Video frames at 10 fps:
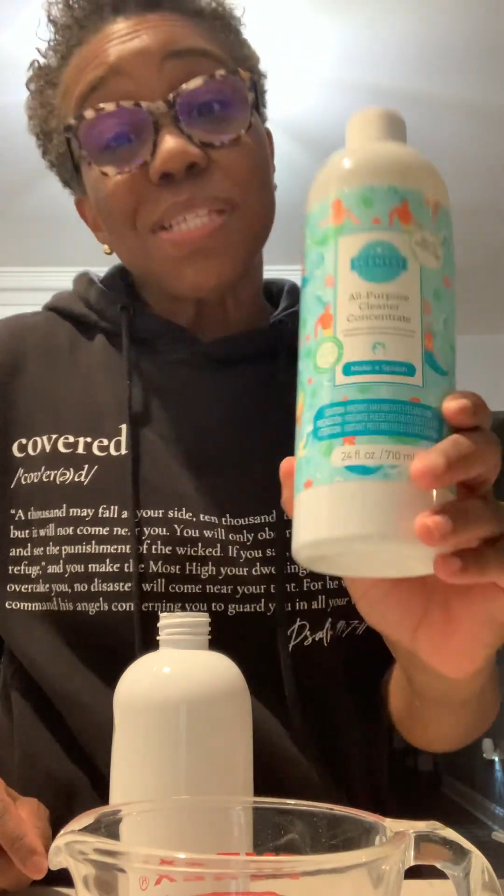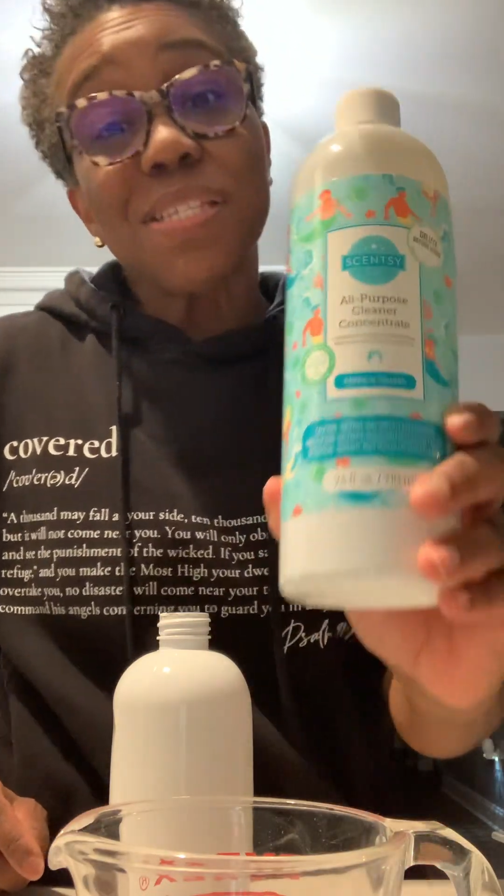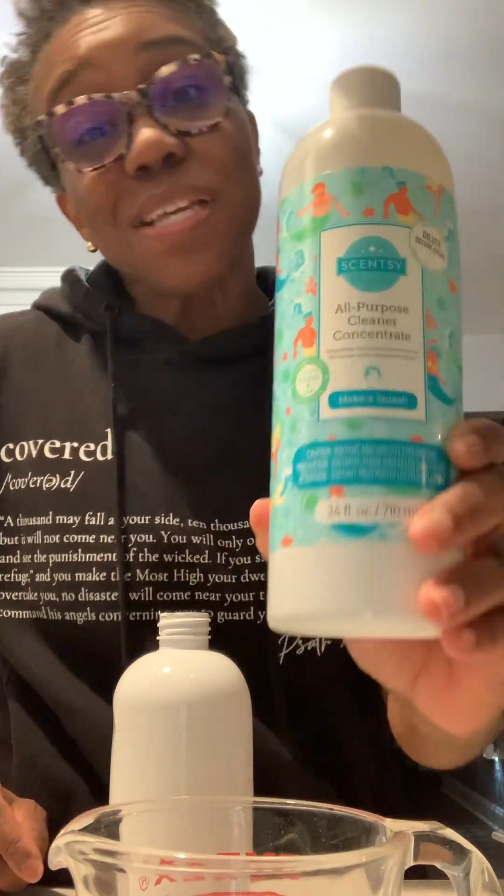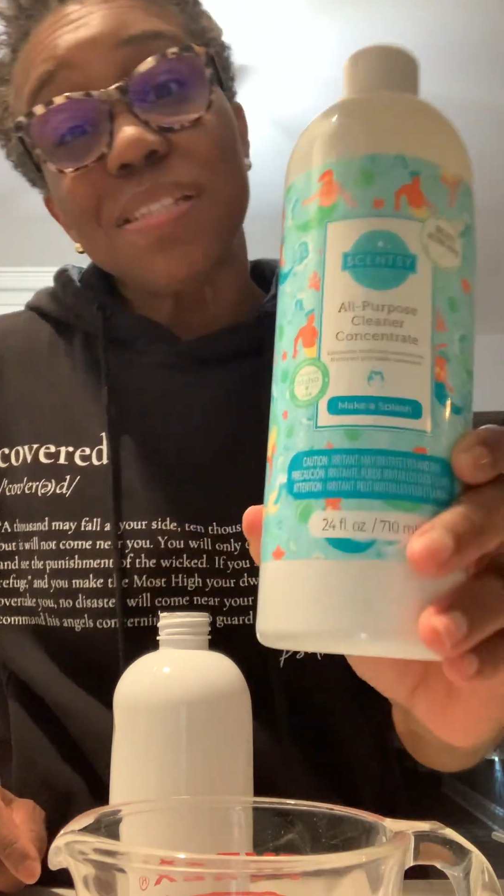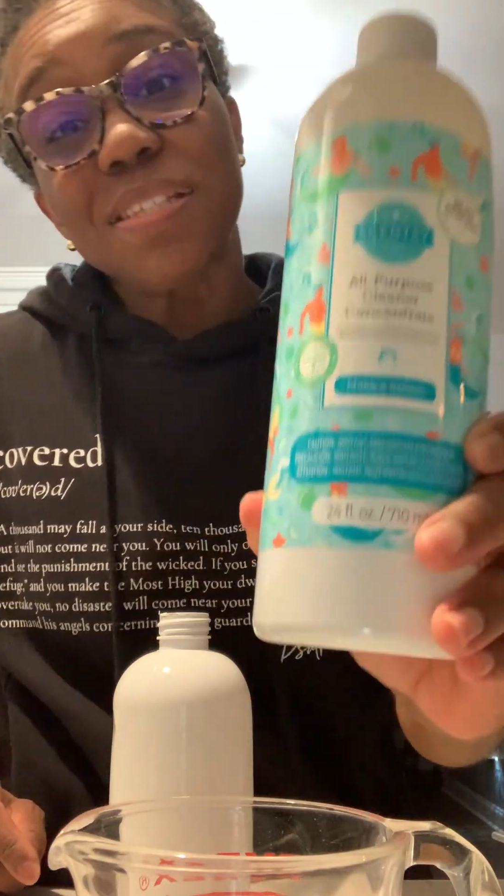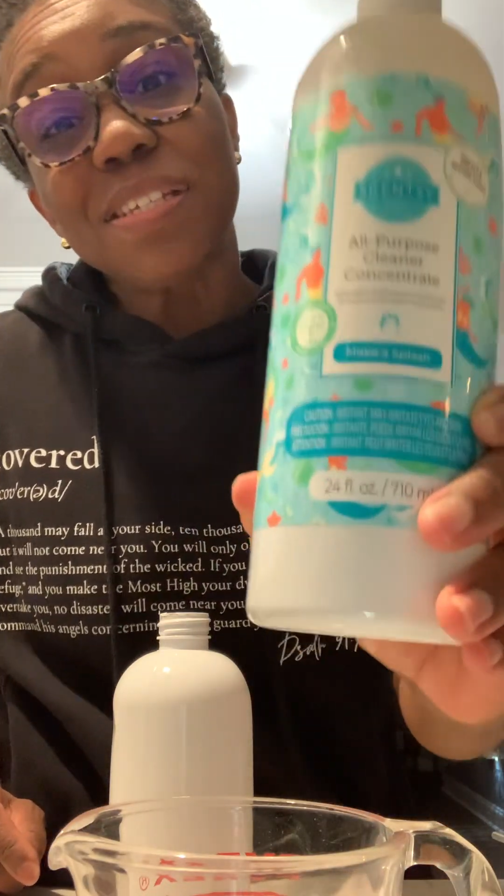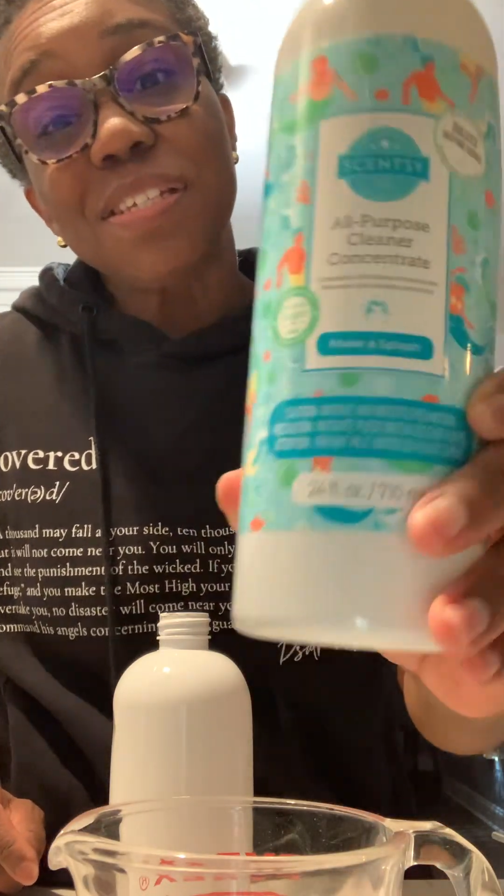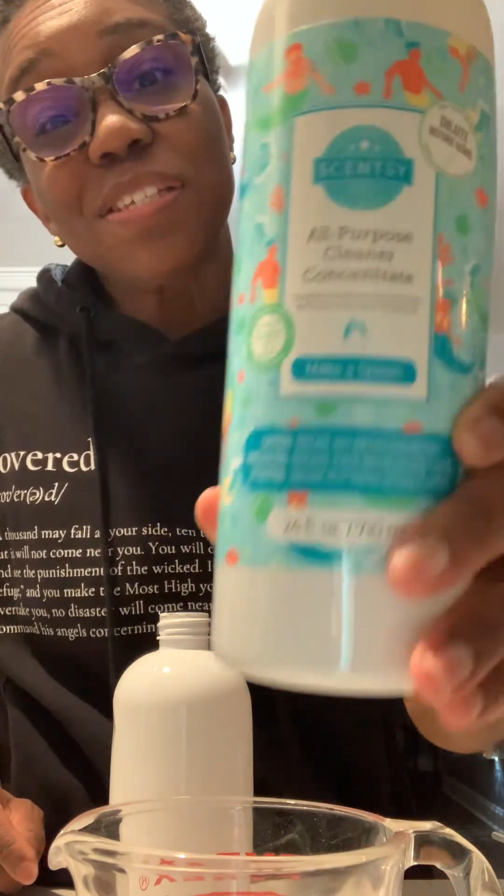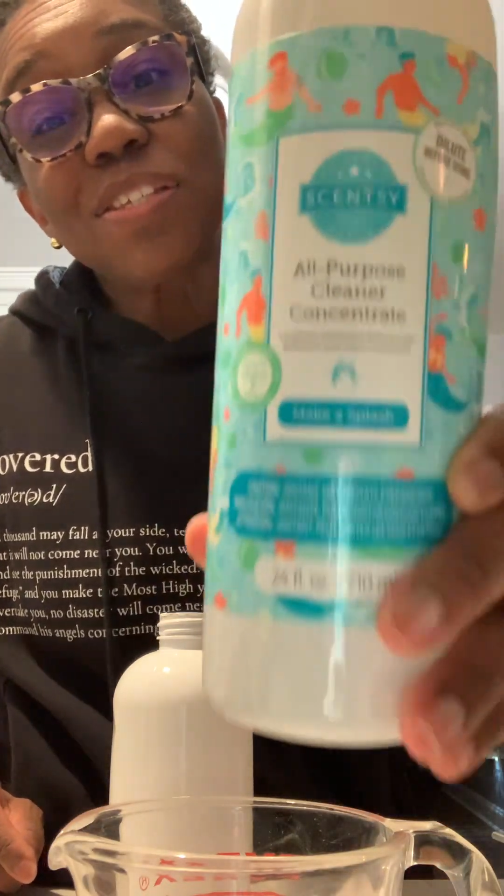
Scentsy's